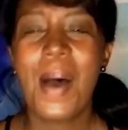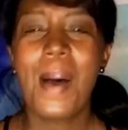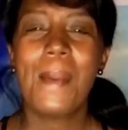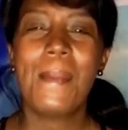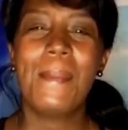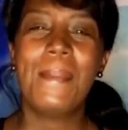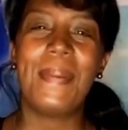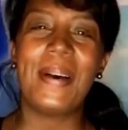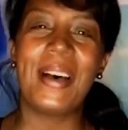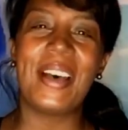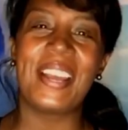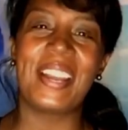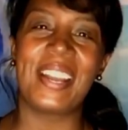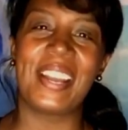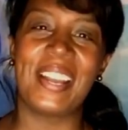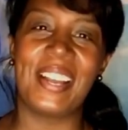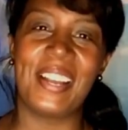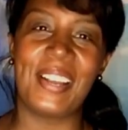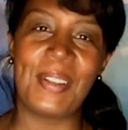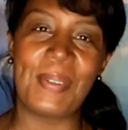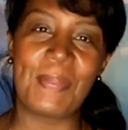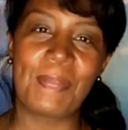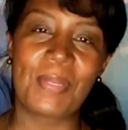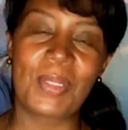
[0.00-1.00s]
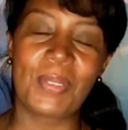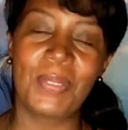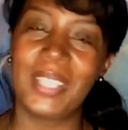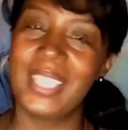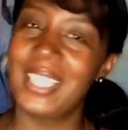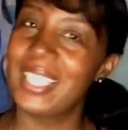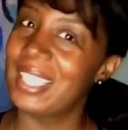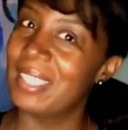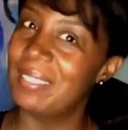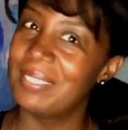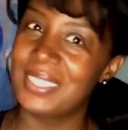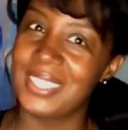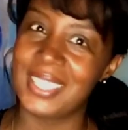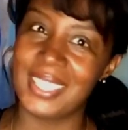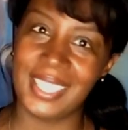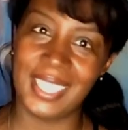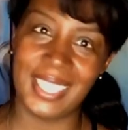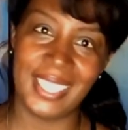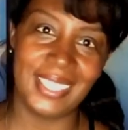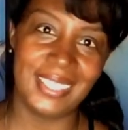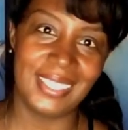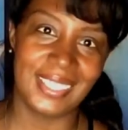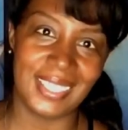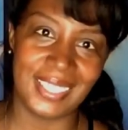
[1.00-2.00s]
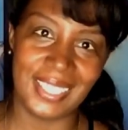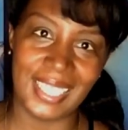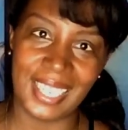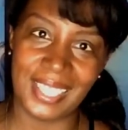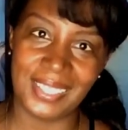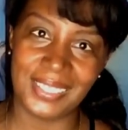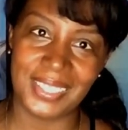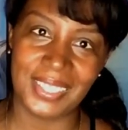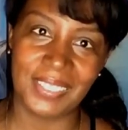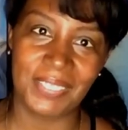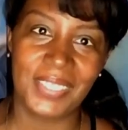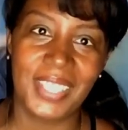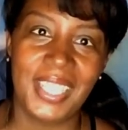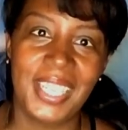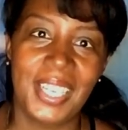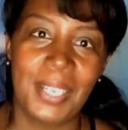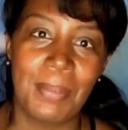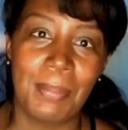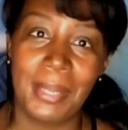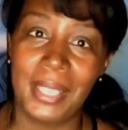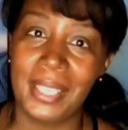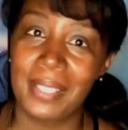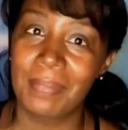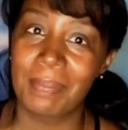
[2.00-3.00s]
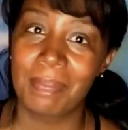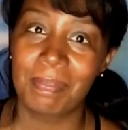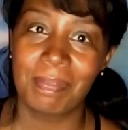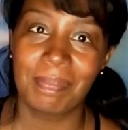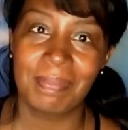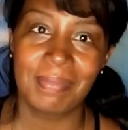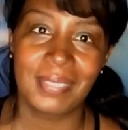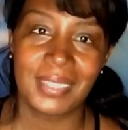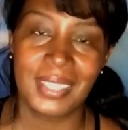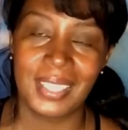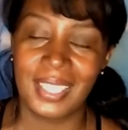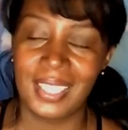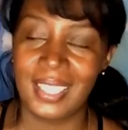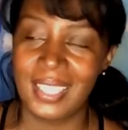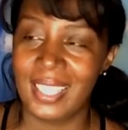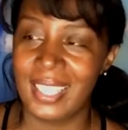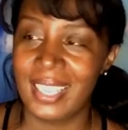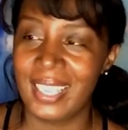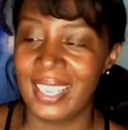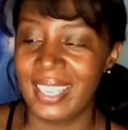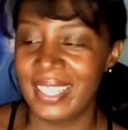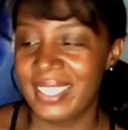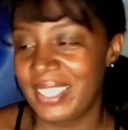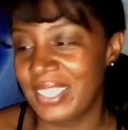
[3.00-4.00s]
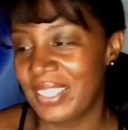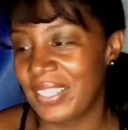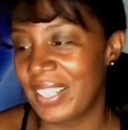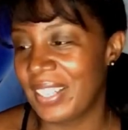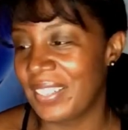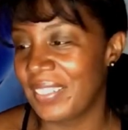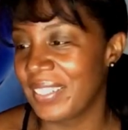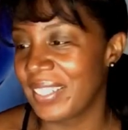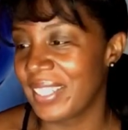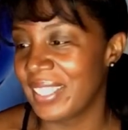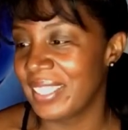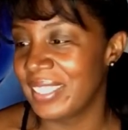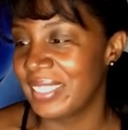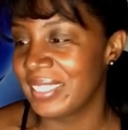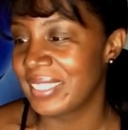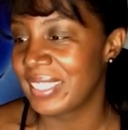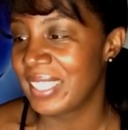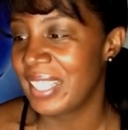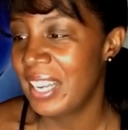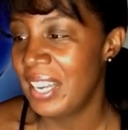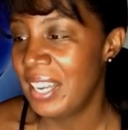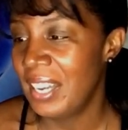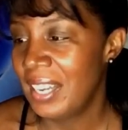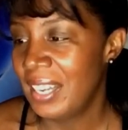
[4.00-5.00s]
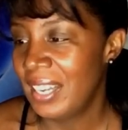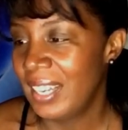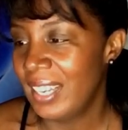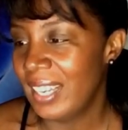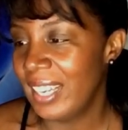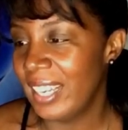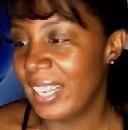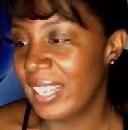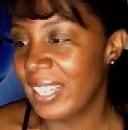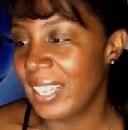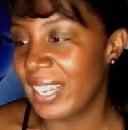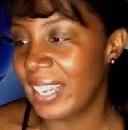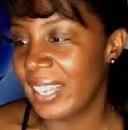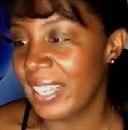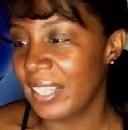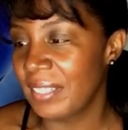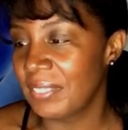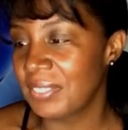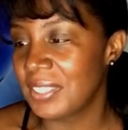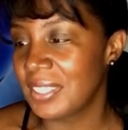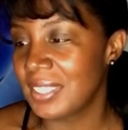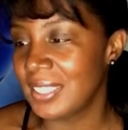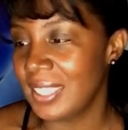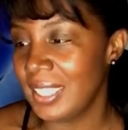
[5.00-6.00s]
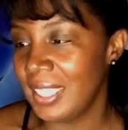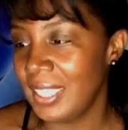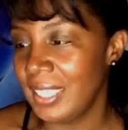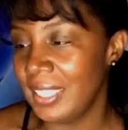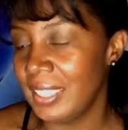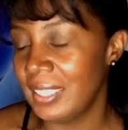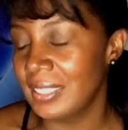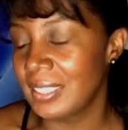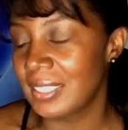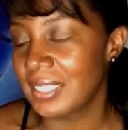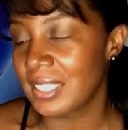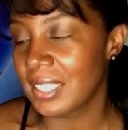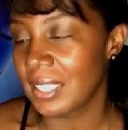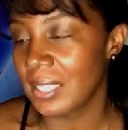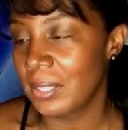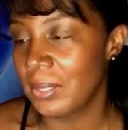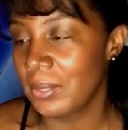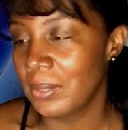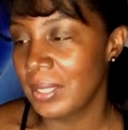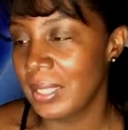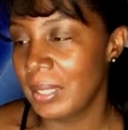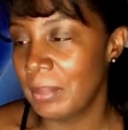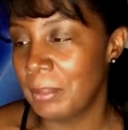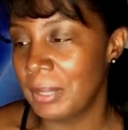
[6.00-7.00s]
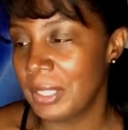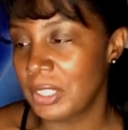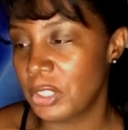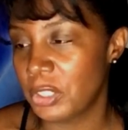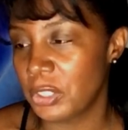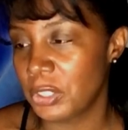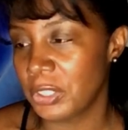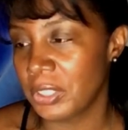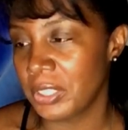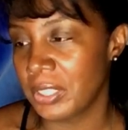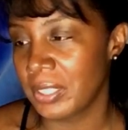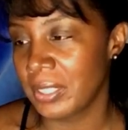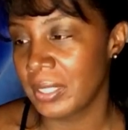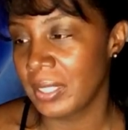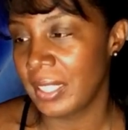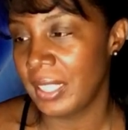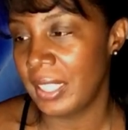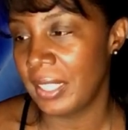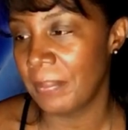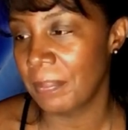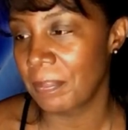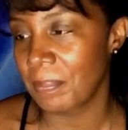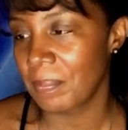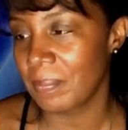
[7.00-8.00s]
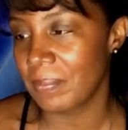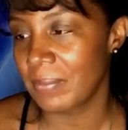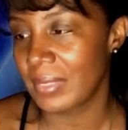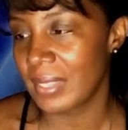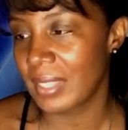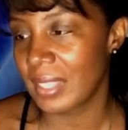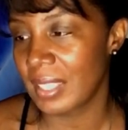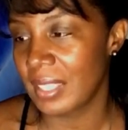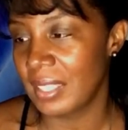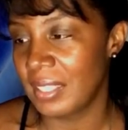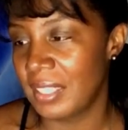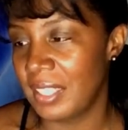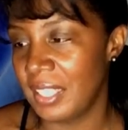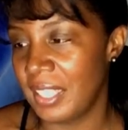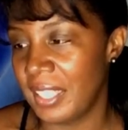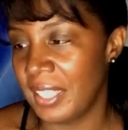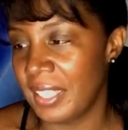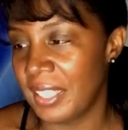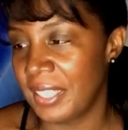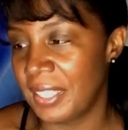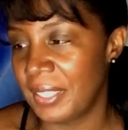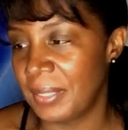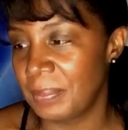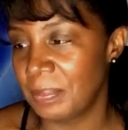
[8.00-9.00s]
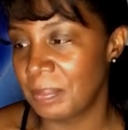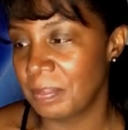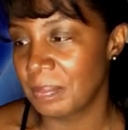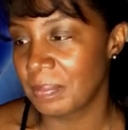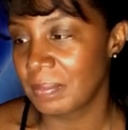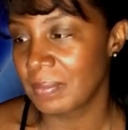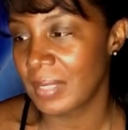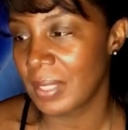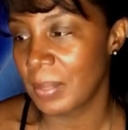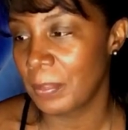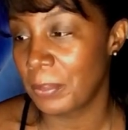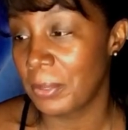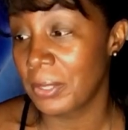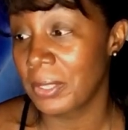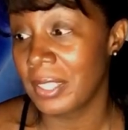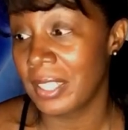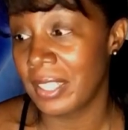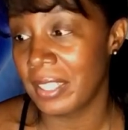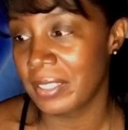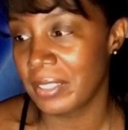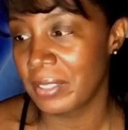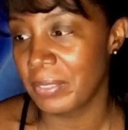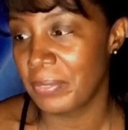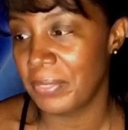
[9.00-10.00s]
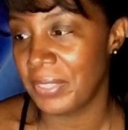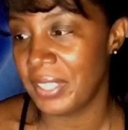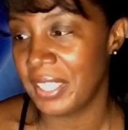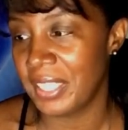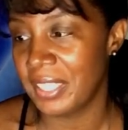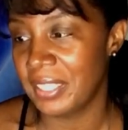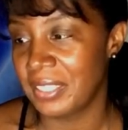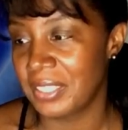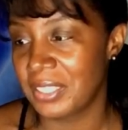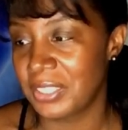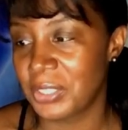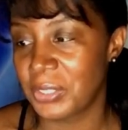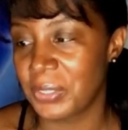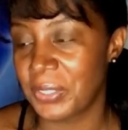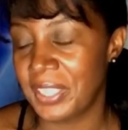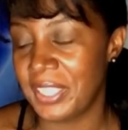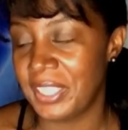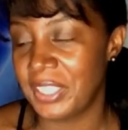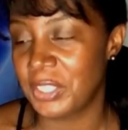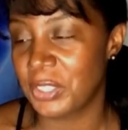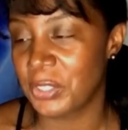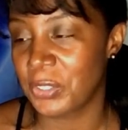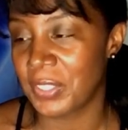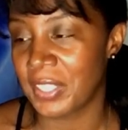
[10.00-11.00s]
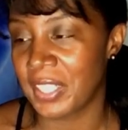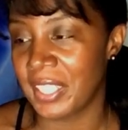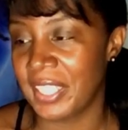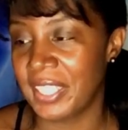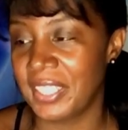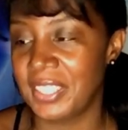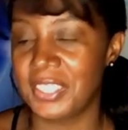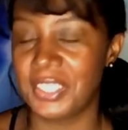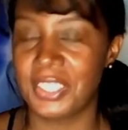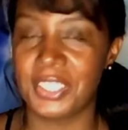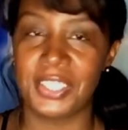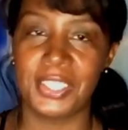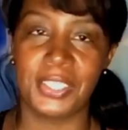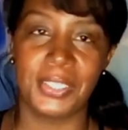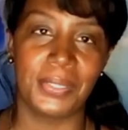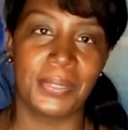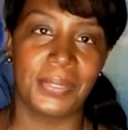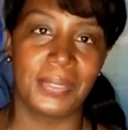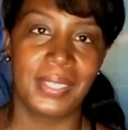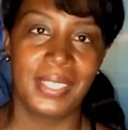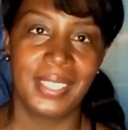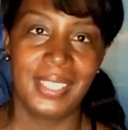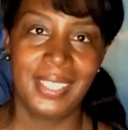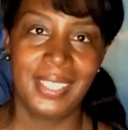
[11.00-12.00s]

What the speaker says: But when it comes to the ins and outs of camming, I know how it is. And I have seen slowly but surely the pornography industry try to